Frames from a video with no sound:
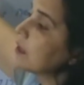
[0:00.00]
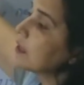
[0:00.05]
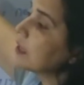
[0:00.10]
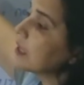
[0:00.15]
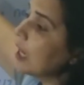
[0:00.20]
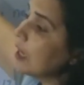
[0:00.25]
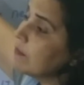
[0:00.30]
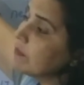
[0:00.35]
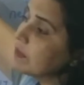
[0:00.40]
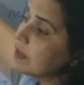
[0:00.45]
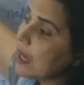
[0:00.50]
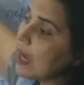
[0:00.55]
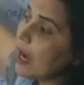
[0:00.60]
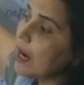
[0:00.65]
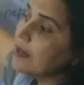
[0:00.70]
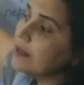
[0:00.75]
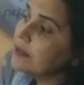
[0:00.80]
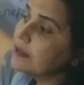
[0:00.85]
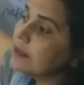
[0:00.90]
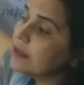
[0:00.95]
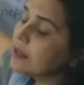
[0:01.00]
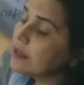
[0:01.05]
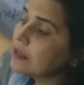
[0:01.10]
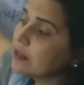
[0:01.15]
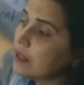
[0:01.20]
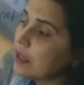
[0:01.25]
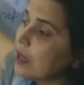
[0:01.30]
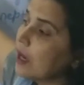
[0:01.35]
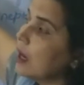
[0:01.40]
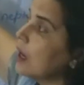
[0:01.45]
comes under
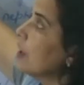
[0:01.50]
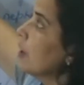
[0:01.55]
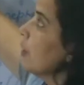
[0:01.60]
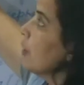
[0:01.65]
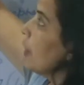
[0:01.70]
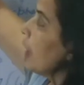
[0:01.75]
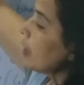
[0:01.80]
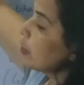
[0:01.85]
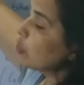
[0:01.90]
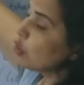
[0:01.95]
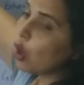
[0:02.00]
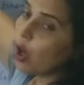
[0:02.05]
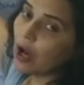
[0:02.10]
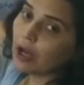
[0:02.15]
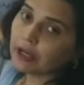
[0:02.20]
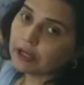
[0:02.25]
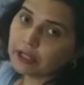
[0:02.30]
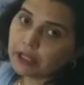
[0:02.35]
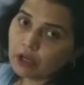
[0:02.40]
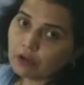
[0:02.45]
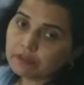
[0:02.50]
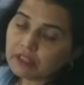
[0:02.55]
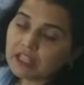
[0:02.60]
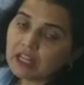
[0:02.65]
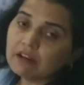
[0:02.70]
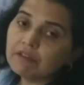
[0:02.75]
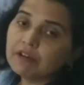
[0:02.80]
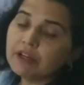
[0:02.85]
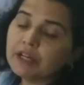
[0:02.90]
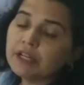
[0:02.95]
the authority of the
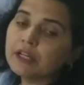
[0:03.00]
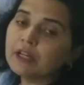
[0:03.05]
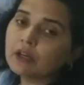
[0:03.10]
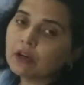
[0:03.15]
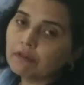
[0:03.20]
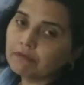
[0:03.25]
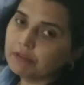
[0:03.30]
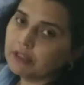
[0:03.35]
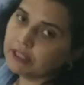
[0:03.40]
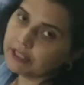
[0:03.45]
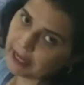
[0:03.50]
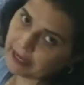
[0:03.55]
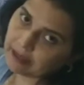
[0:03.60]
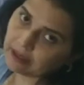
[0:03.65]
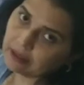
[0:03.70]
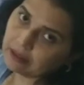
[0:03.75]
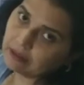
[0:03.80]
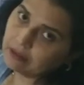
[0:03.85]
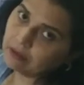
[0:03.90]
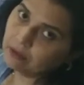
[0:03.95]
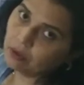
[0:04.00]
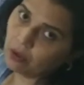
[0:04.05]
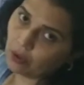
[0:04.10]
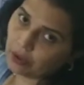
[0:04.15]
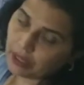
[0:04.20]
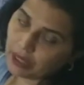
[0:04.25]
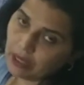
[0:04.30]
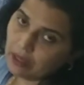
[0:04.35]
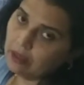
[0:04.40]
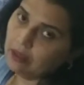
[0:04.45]
governor of the Deccan,
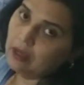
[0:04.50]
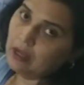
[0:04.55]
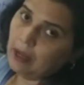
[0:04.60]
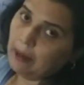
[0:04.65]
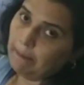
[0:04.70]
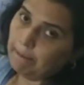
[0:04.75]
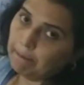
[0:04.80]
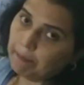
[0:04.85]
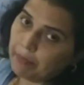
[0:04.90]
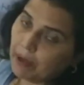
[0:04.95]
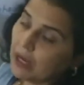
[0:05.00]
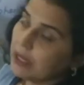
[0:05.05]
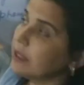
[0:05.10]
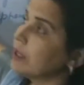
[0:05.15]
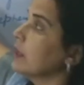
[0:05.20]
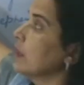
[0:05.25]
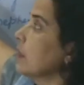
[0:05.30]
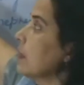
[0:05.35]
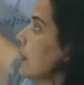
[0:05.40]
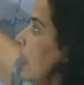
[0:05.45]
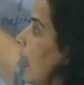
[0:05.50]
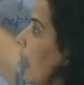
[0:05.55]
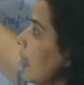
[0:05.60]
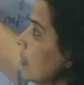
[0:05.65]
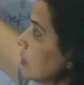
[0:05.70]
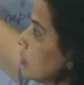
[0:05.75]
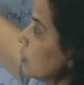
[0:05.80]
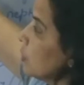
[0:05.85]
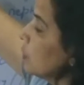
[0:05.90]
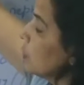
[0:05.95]
okay. But
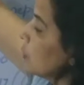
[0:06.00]
as you